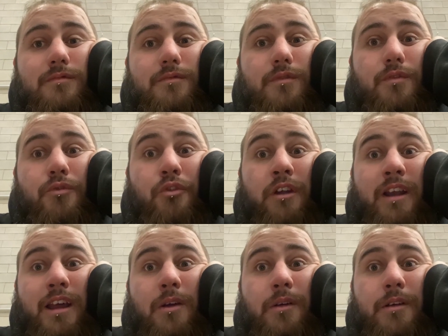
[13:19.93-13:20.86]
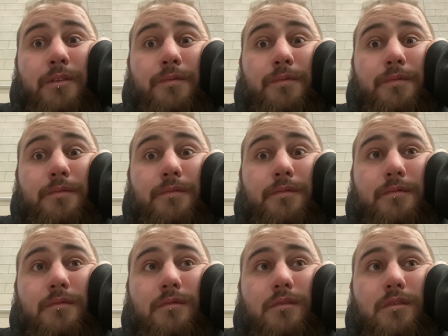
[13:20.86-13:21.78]
for an hour.
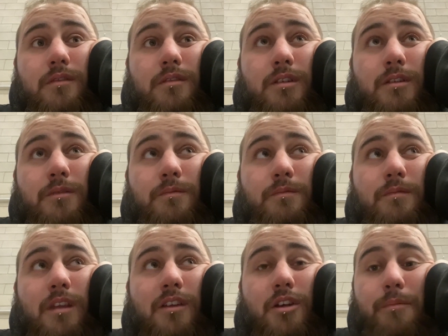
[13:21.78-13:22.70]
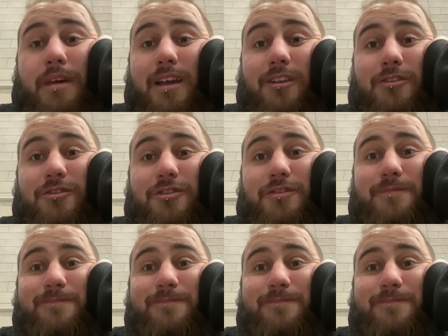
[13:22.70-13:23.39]
So I got back lunch.